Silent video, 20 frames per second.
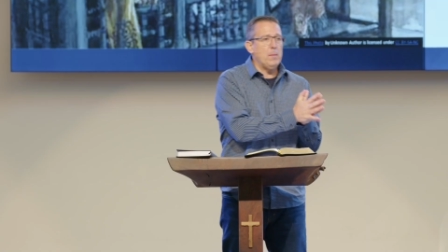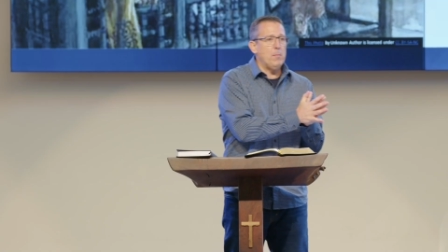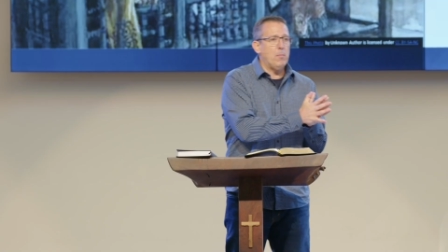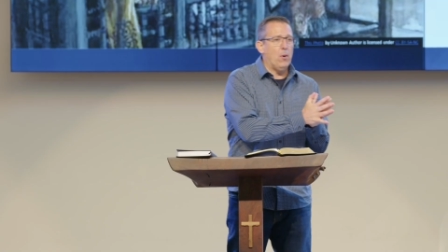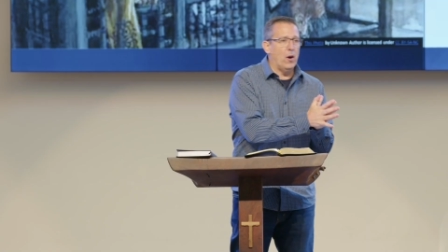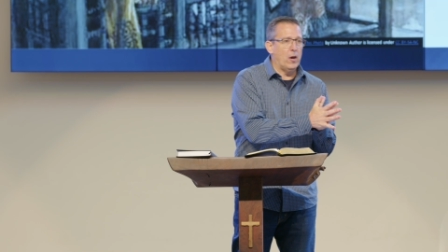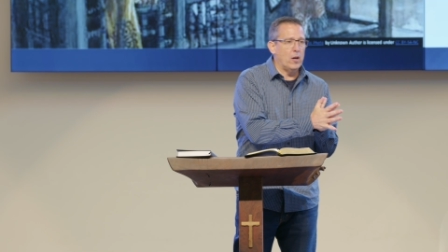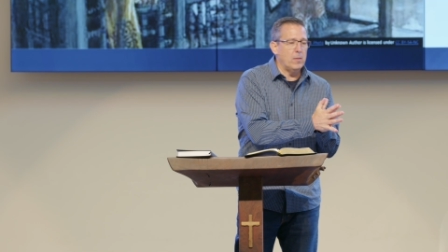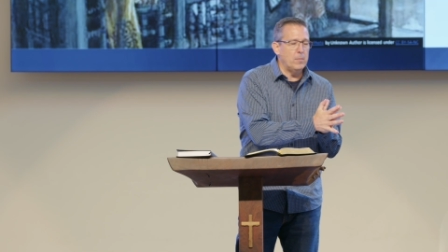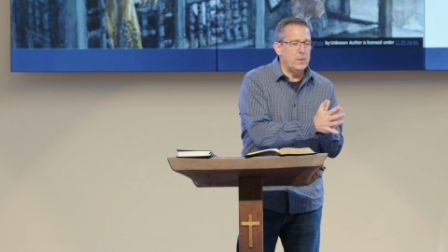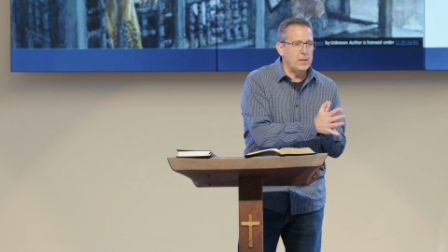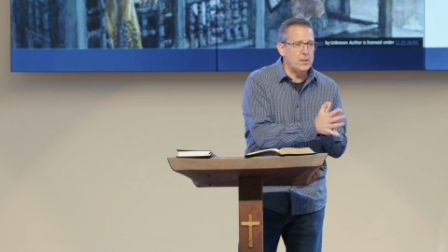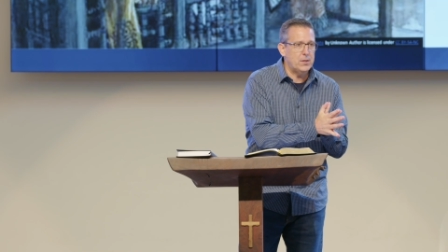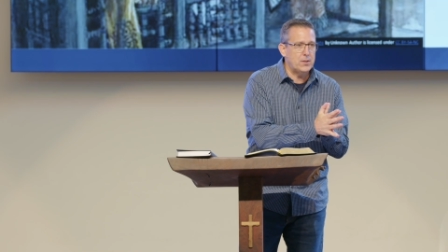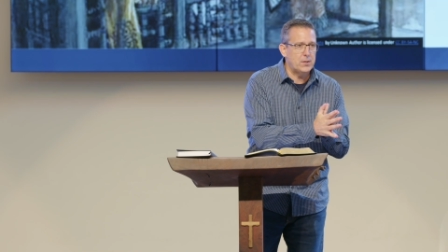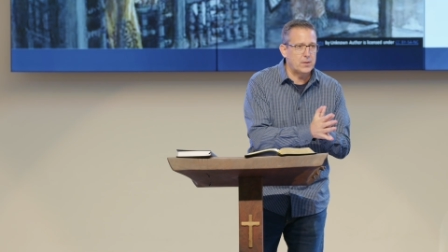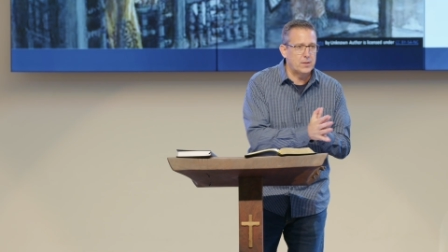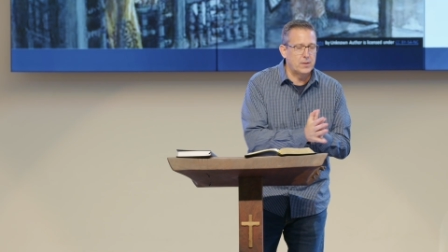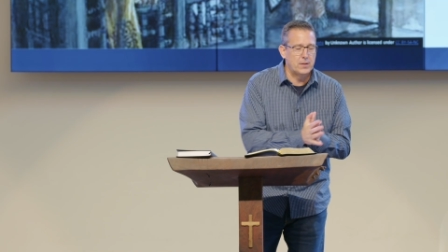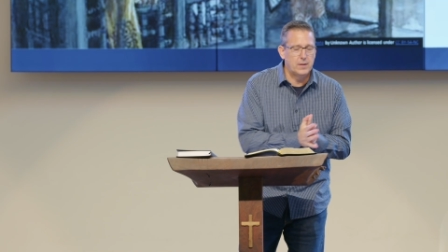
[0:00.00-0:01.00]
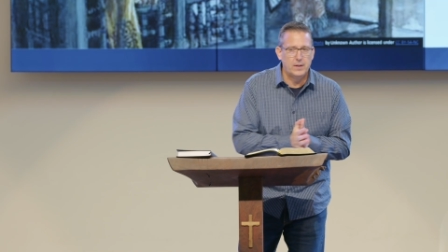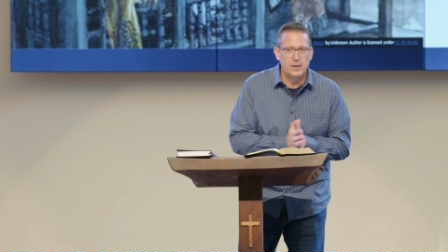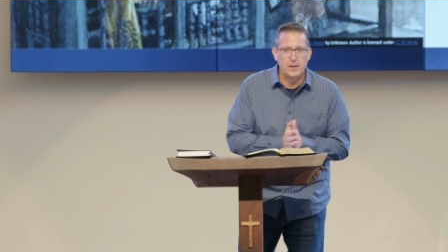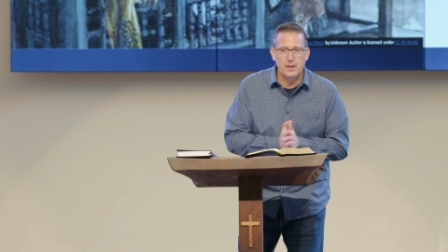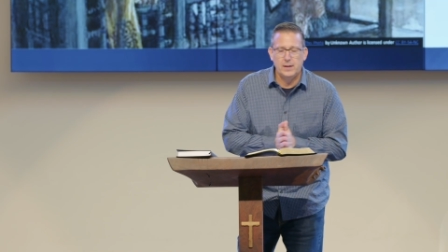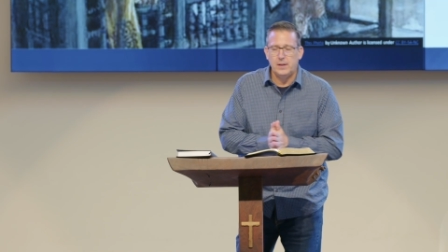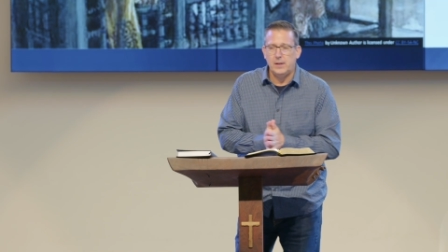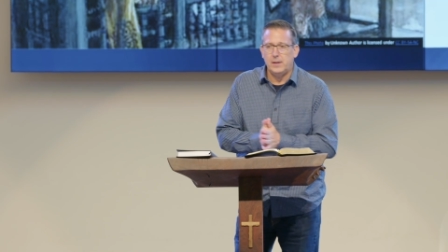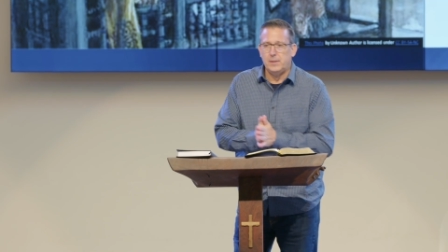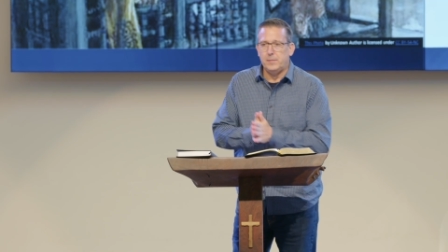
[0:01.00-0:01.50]
Barnabas
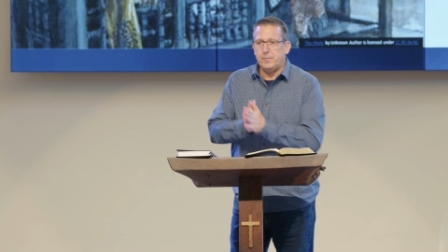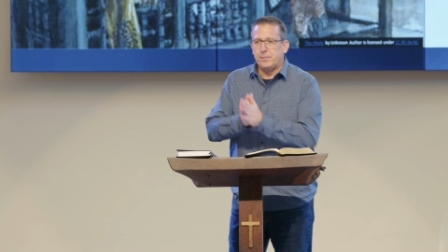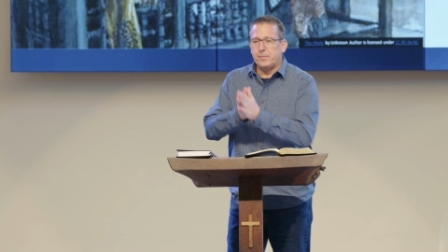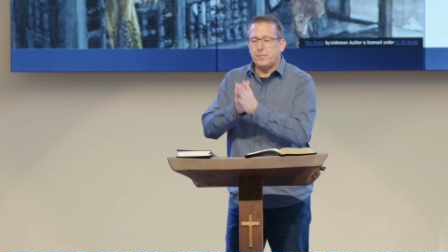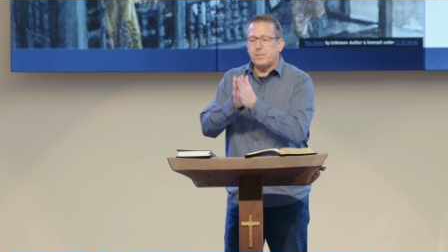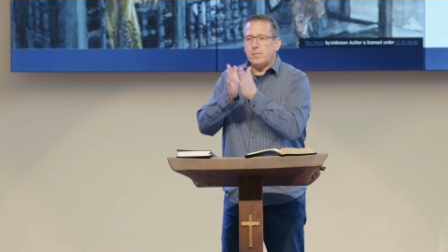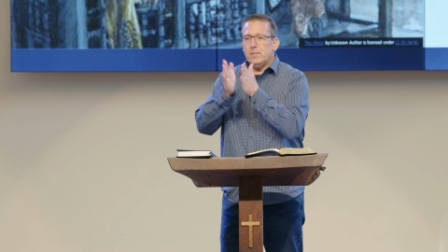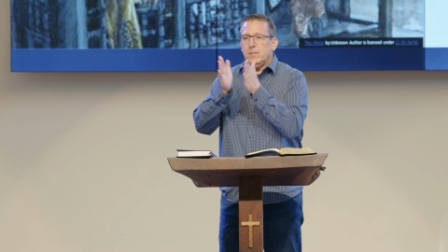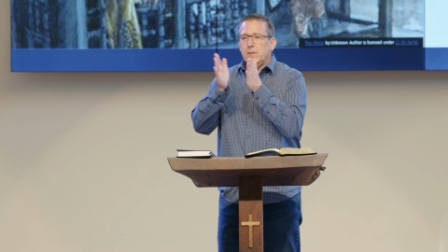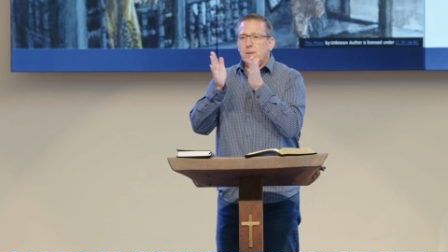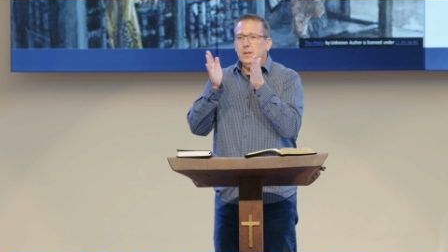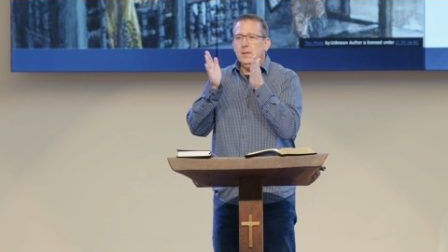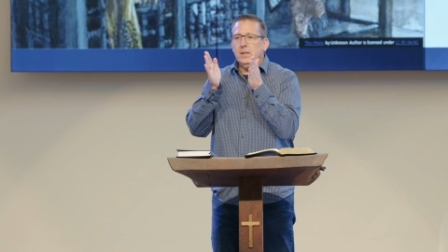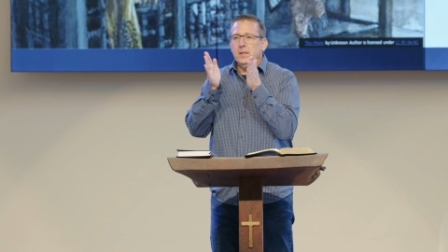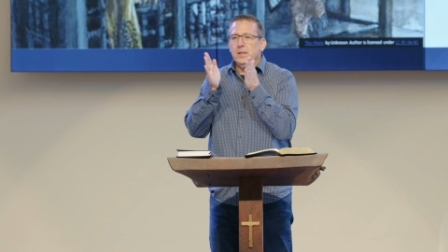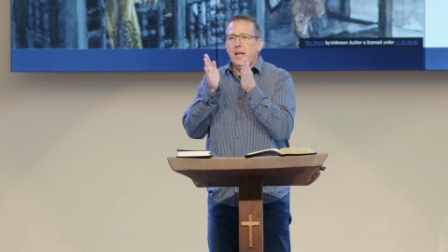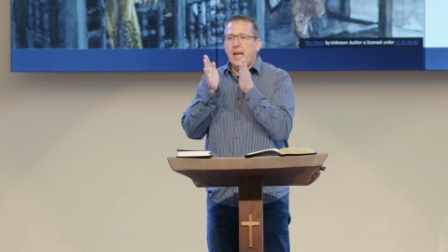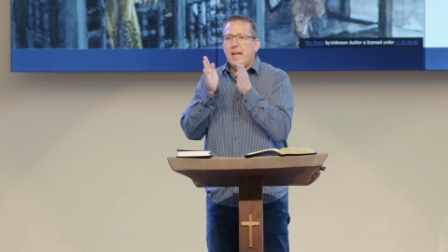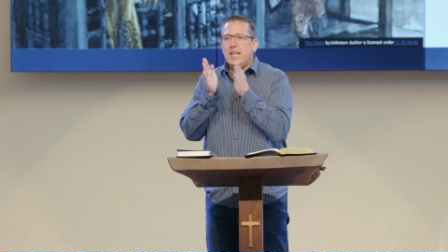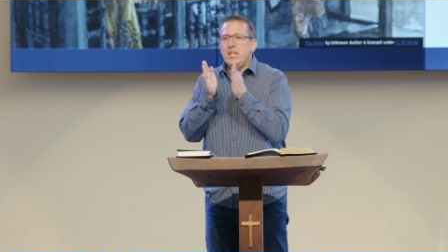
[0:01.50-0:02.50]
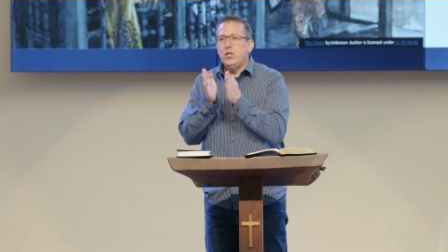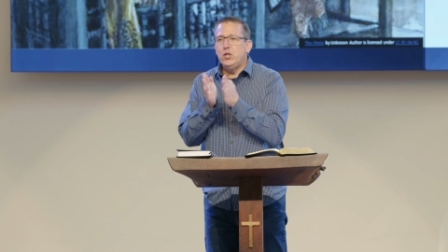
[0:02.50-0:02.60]
and